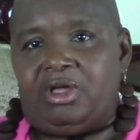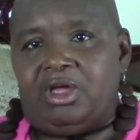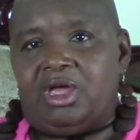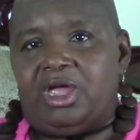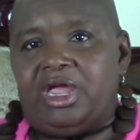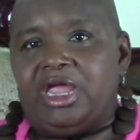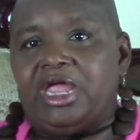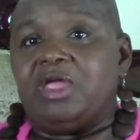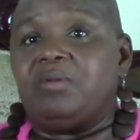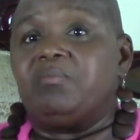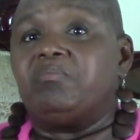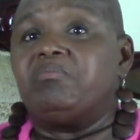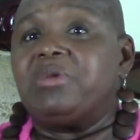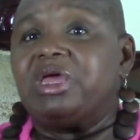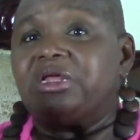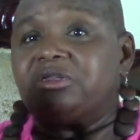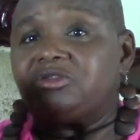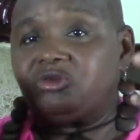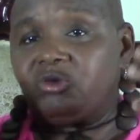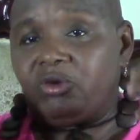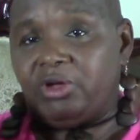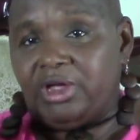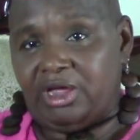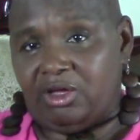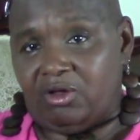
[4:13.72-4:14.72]

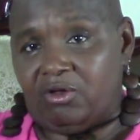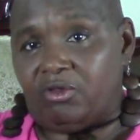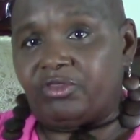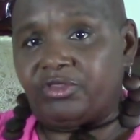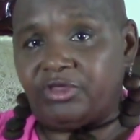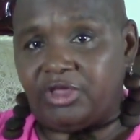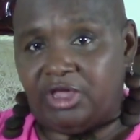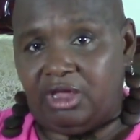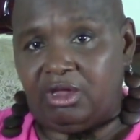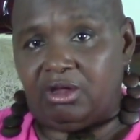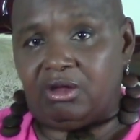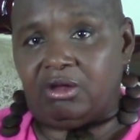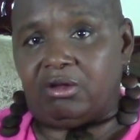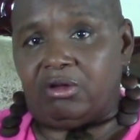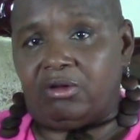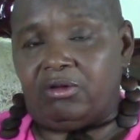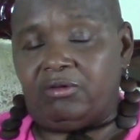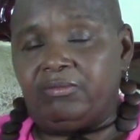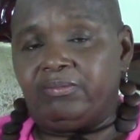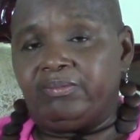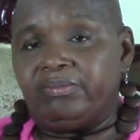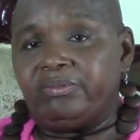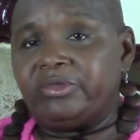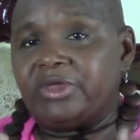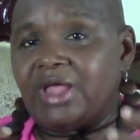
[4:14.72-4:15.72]
mental health care
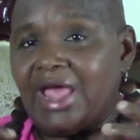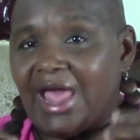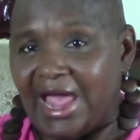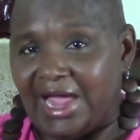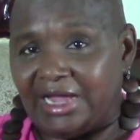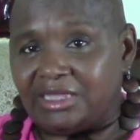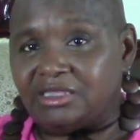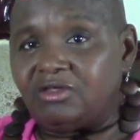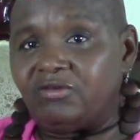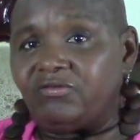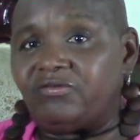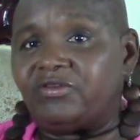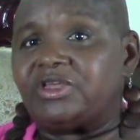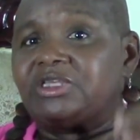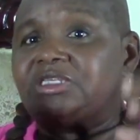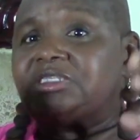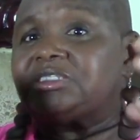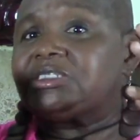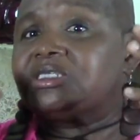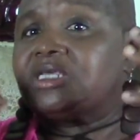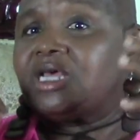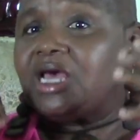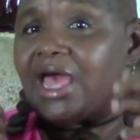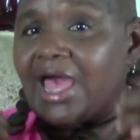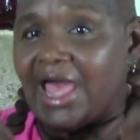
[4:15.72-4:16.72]

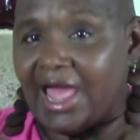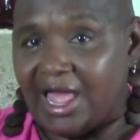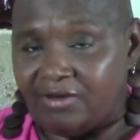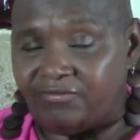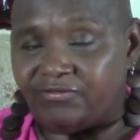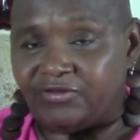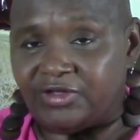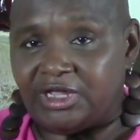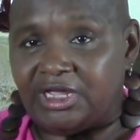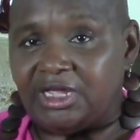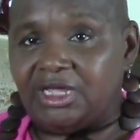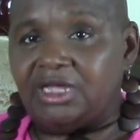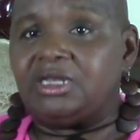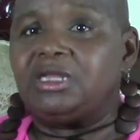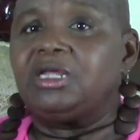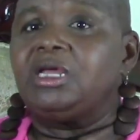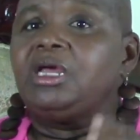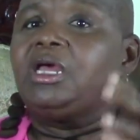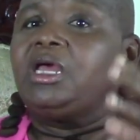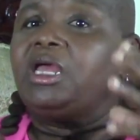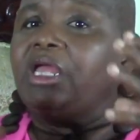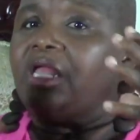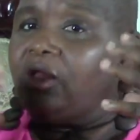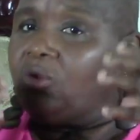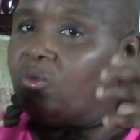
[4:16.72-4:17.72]
activist, advocate,
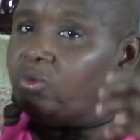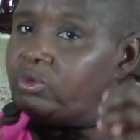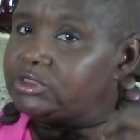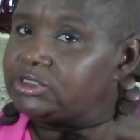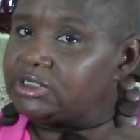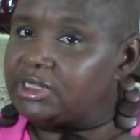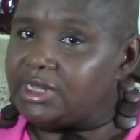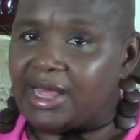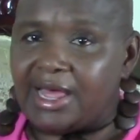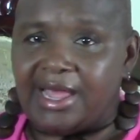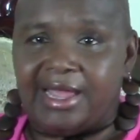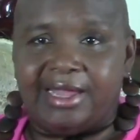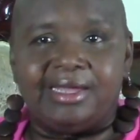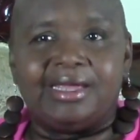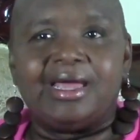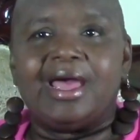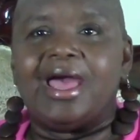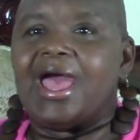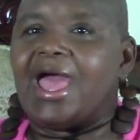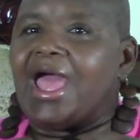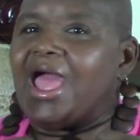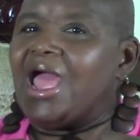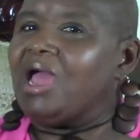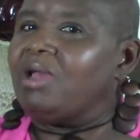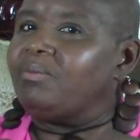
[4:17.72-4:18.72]
it was like,
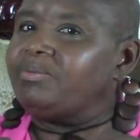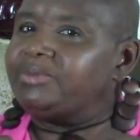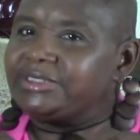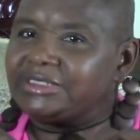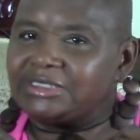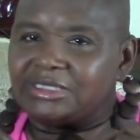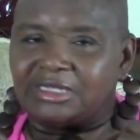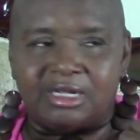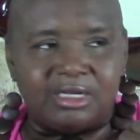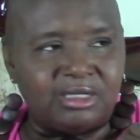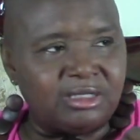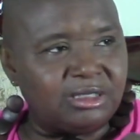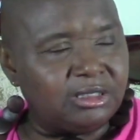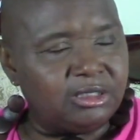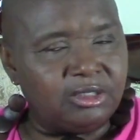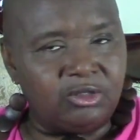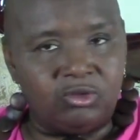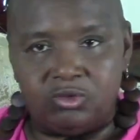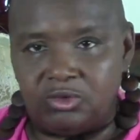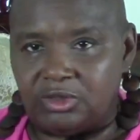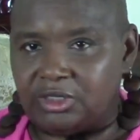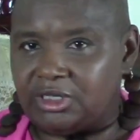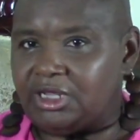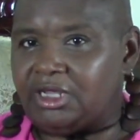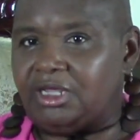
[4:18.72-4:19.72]

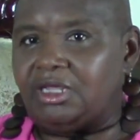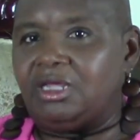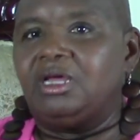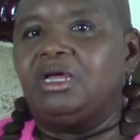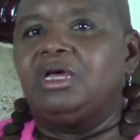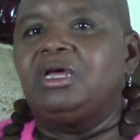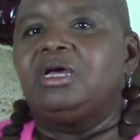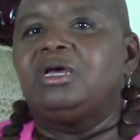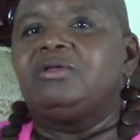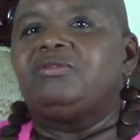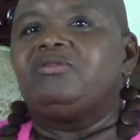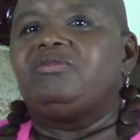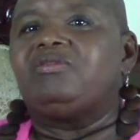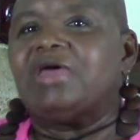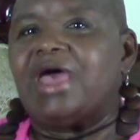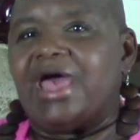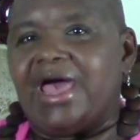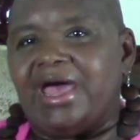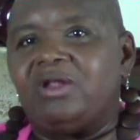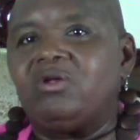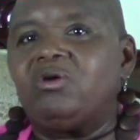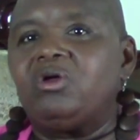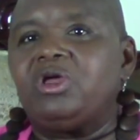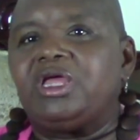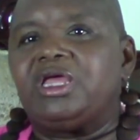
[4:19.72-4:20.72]
absolutely,
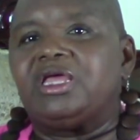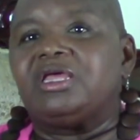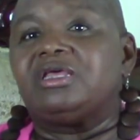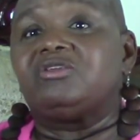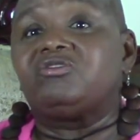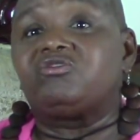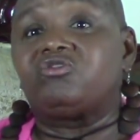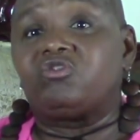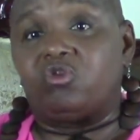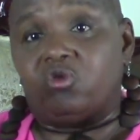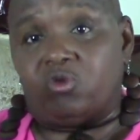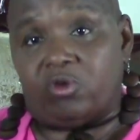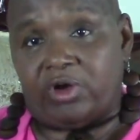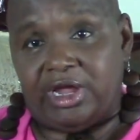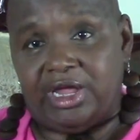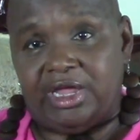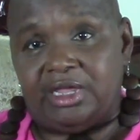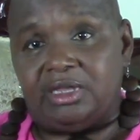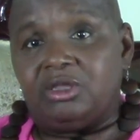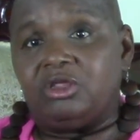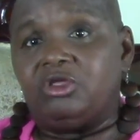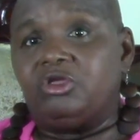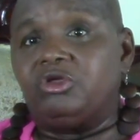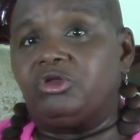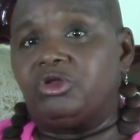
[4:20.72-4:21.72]
that is great.
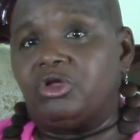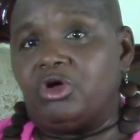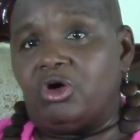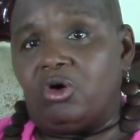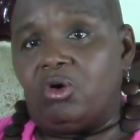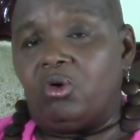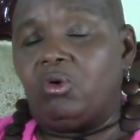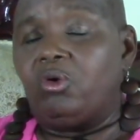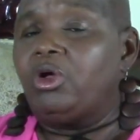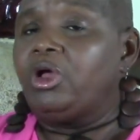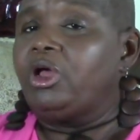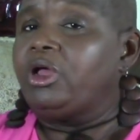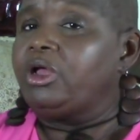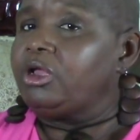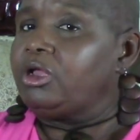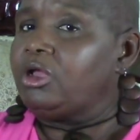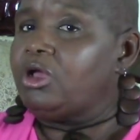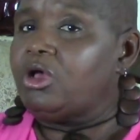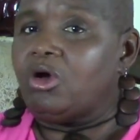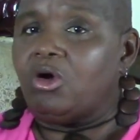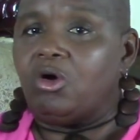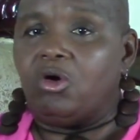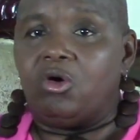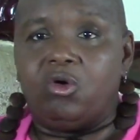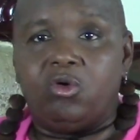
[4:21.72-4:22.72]

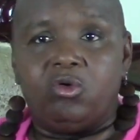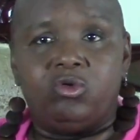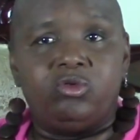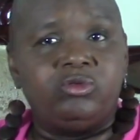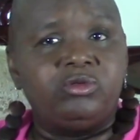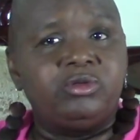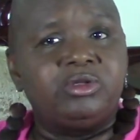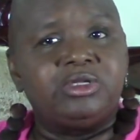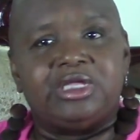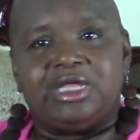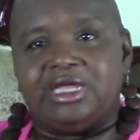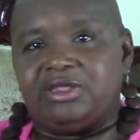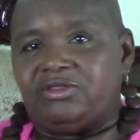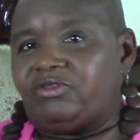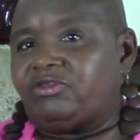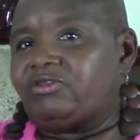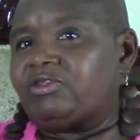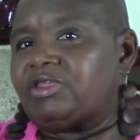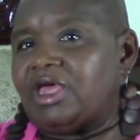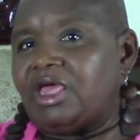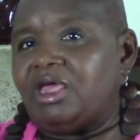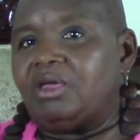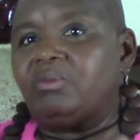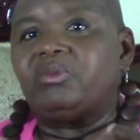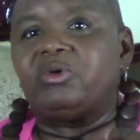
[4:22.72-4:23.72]
Go get
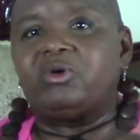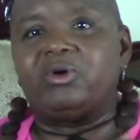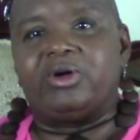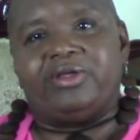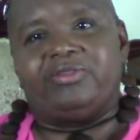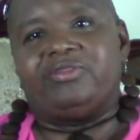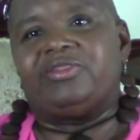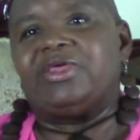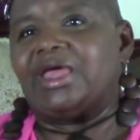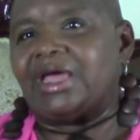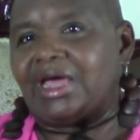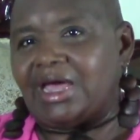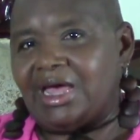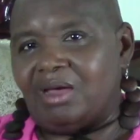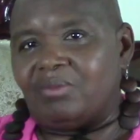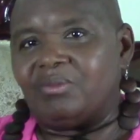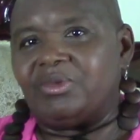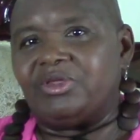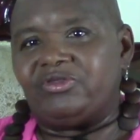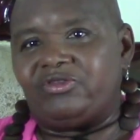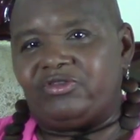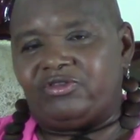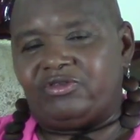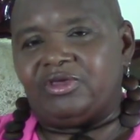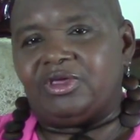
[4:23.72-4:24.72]
stable and then come
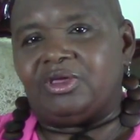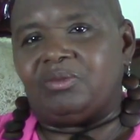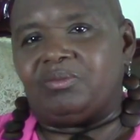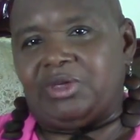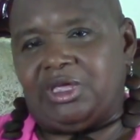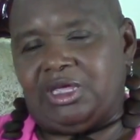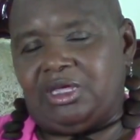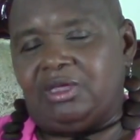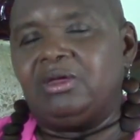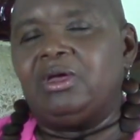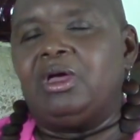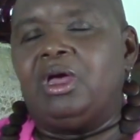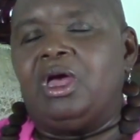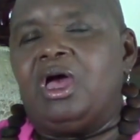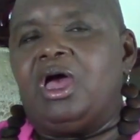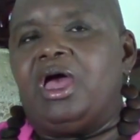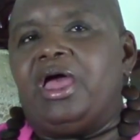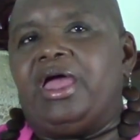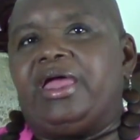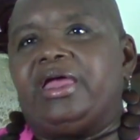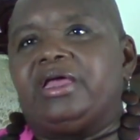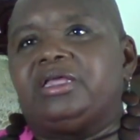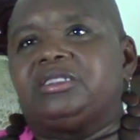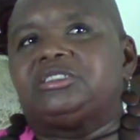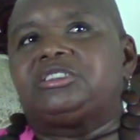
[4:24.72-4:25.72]
and see me.
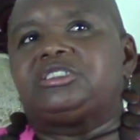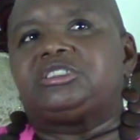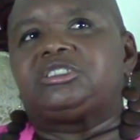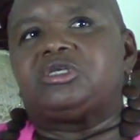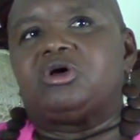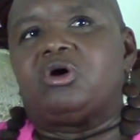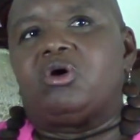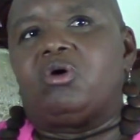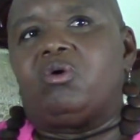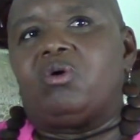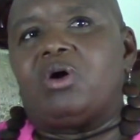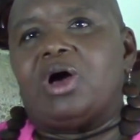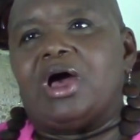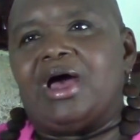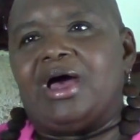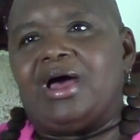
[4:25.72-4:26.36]
And so